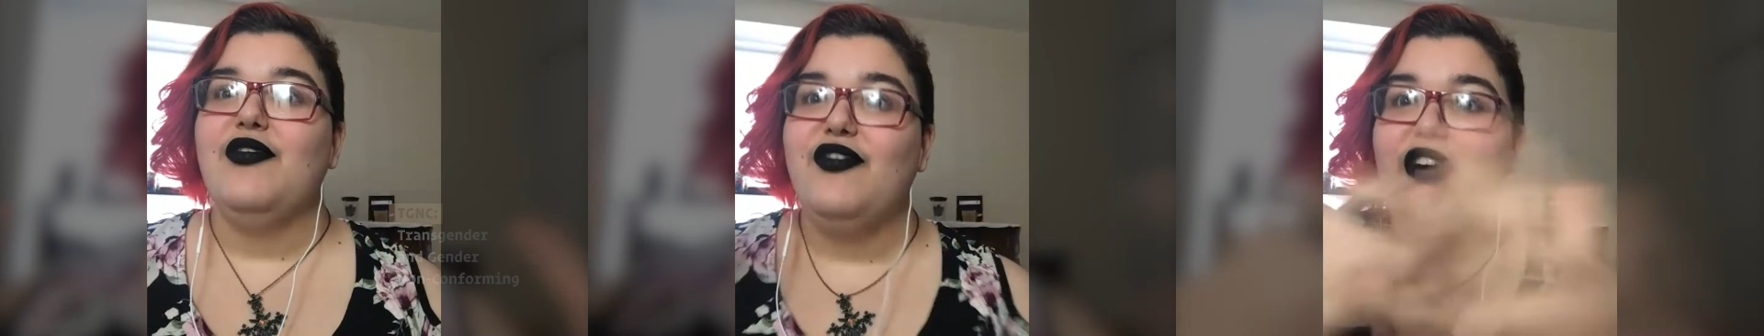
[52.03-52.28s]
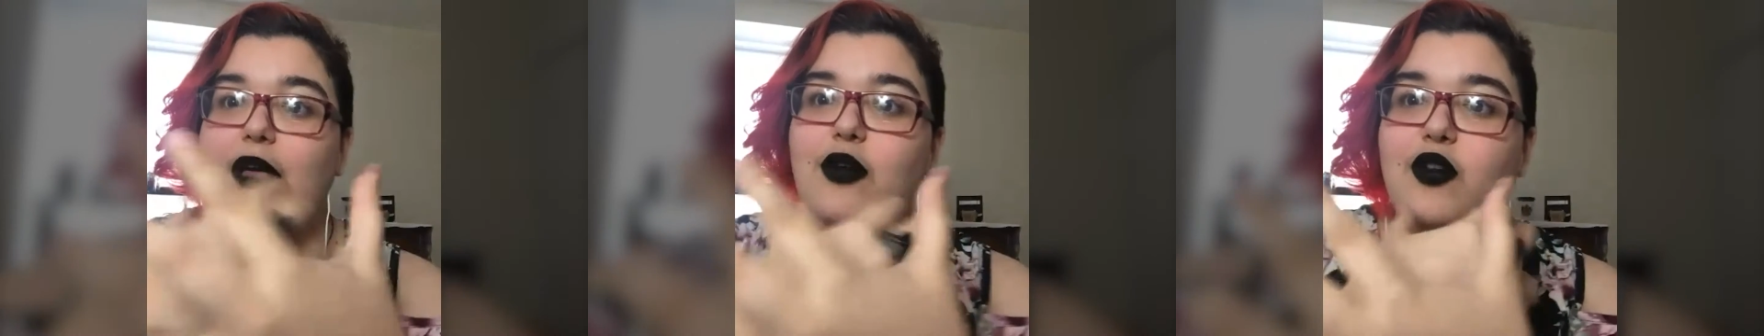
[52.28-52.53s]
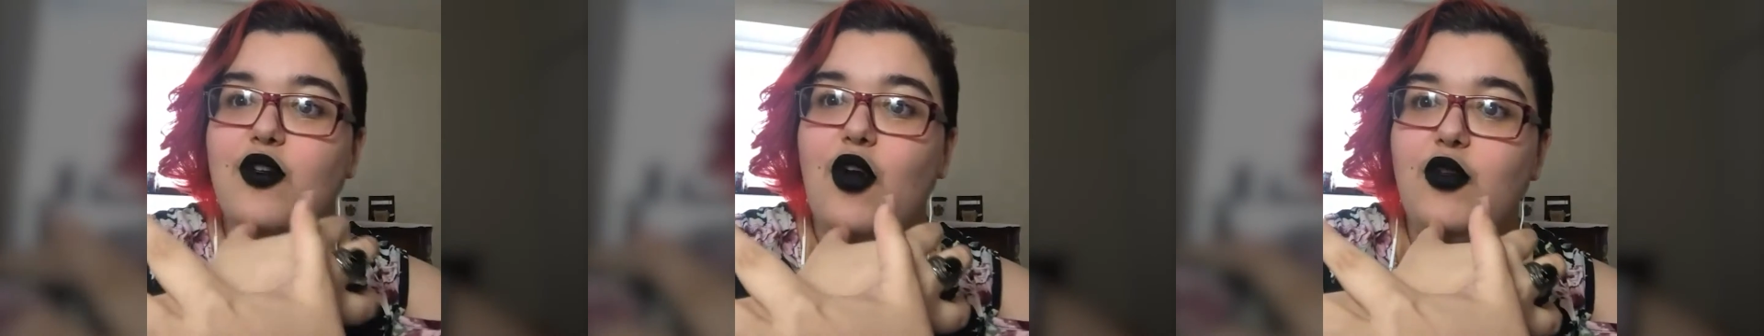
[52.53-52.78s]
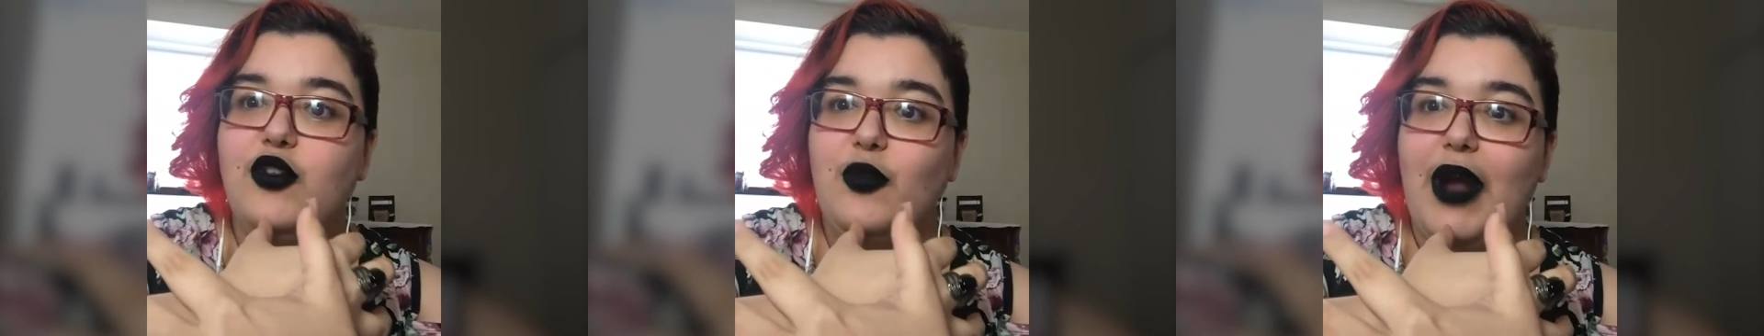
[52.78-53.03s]

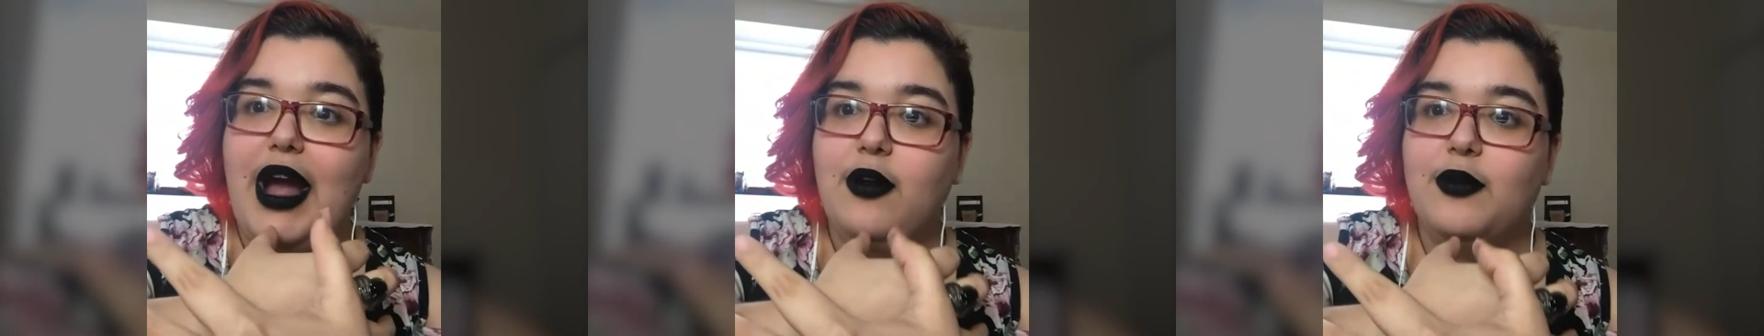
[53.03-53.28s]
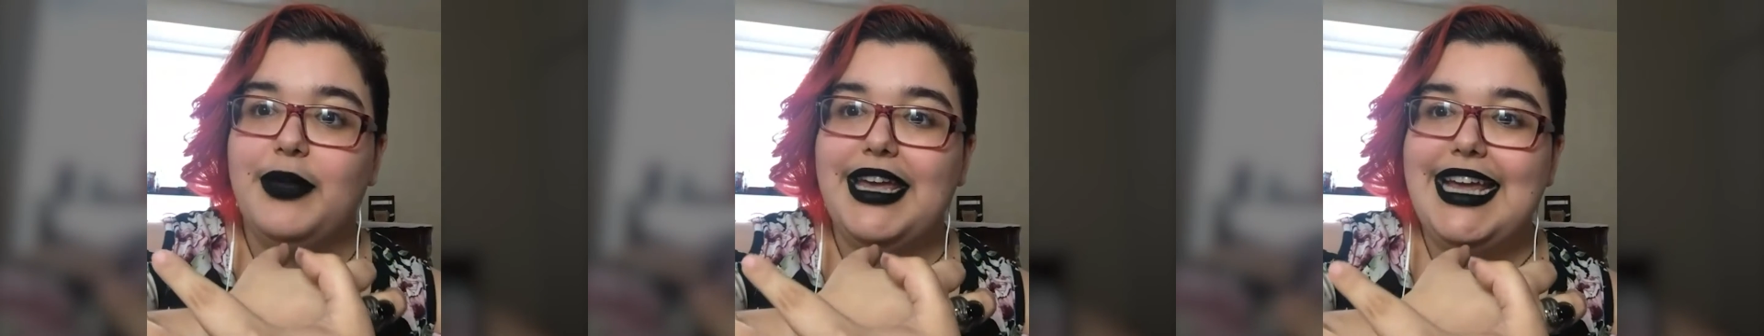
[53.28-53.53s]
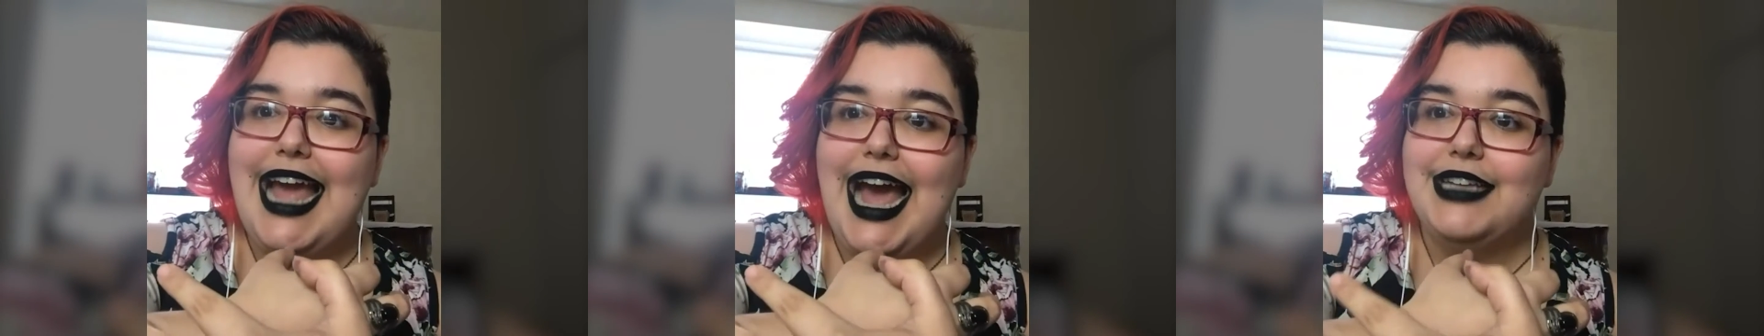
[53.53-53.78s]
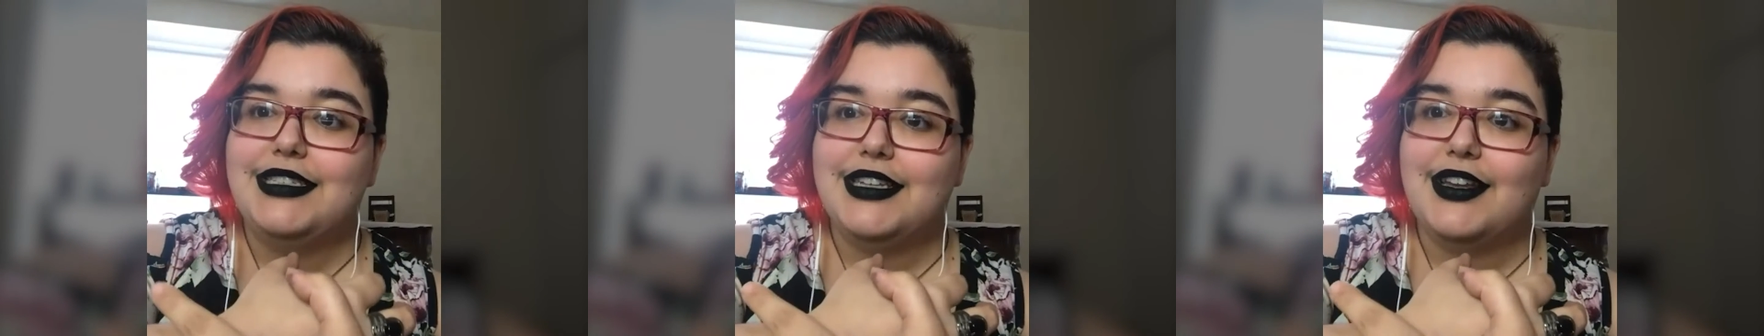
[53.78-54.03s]
velcroed around me
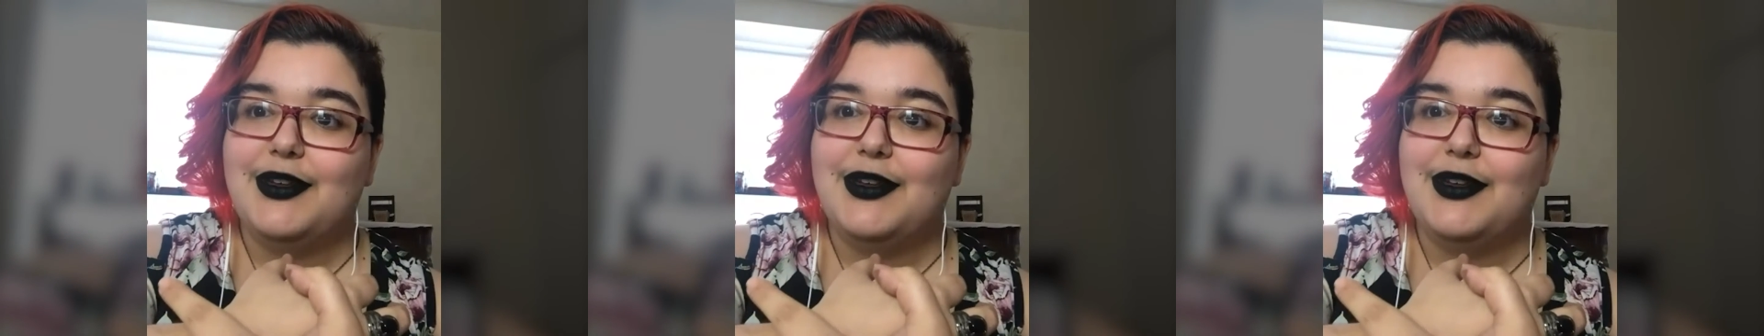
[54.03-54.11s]
as a